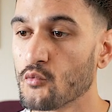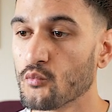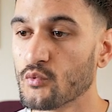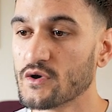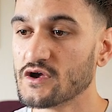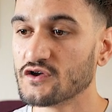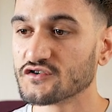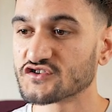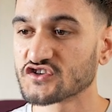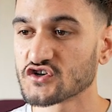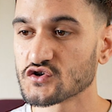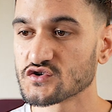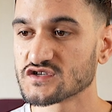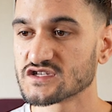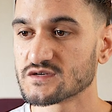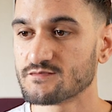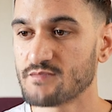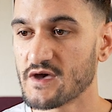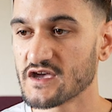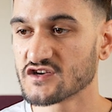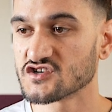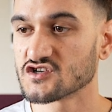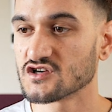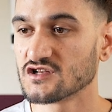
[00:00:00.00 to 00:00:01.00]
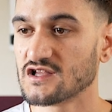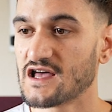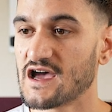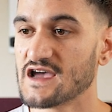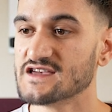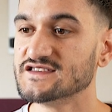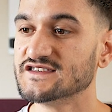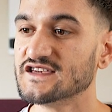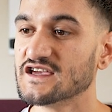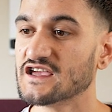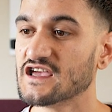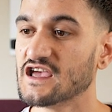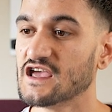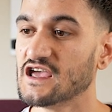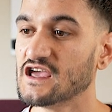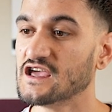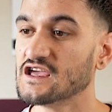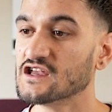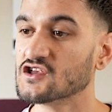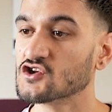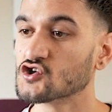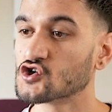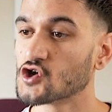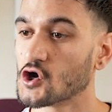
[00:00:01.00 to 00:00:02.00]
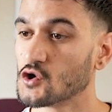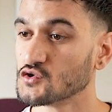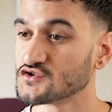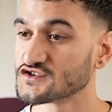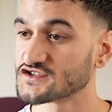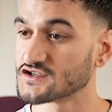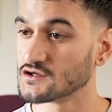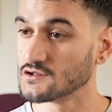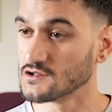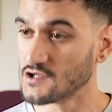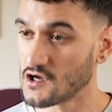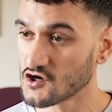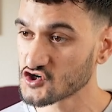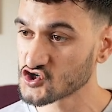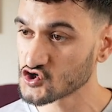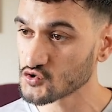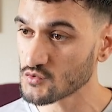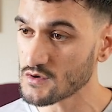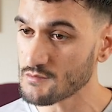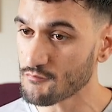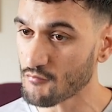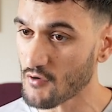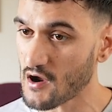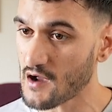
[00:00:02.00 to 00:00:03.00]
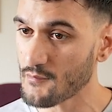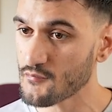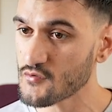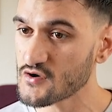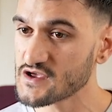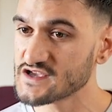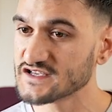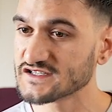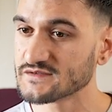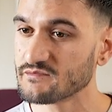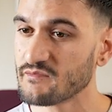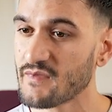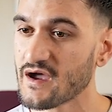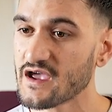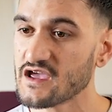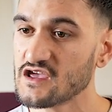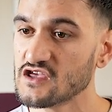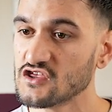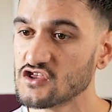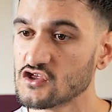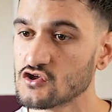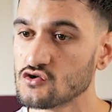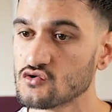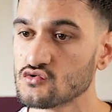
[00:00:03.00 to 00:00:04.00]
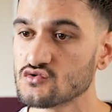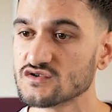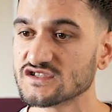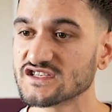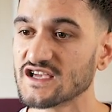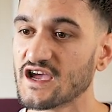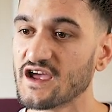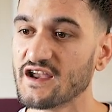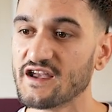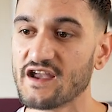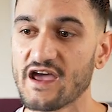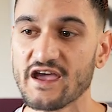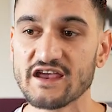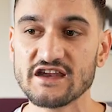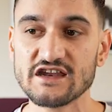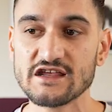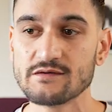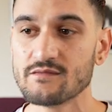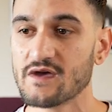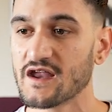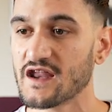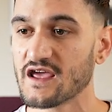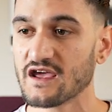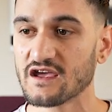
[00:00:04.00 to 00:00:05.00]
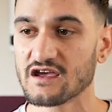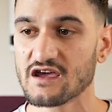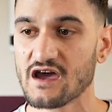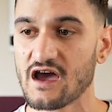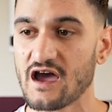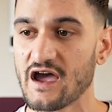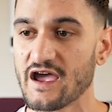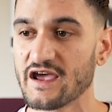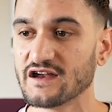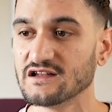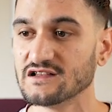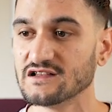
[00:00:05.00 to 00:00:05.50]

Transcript: realtor specializing in coastal luxury properties might use a 90-minute guide